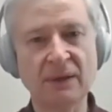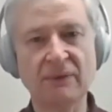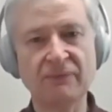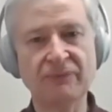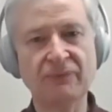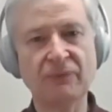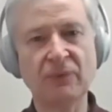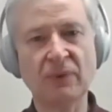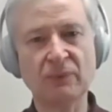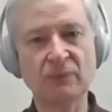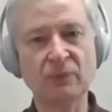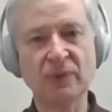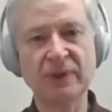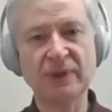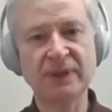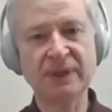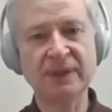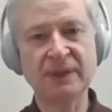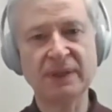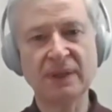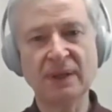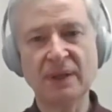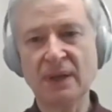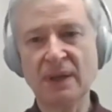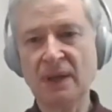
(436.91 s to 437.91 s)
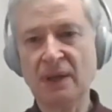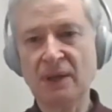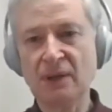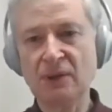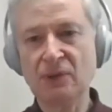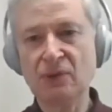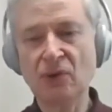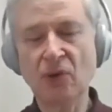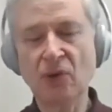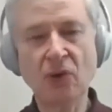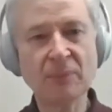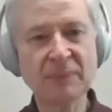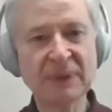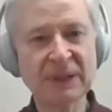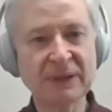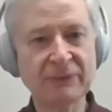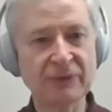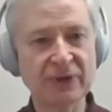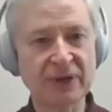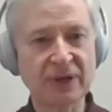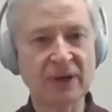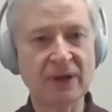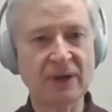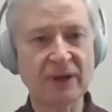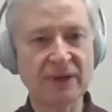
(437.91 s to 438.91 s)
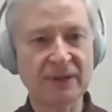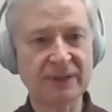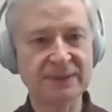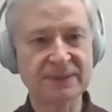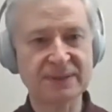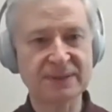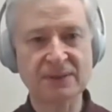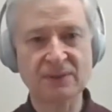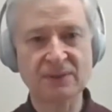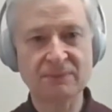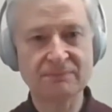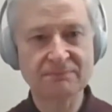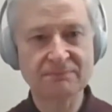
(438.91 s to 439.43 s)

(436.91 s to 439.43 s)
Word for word: of what we normally regard as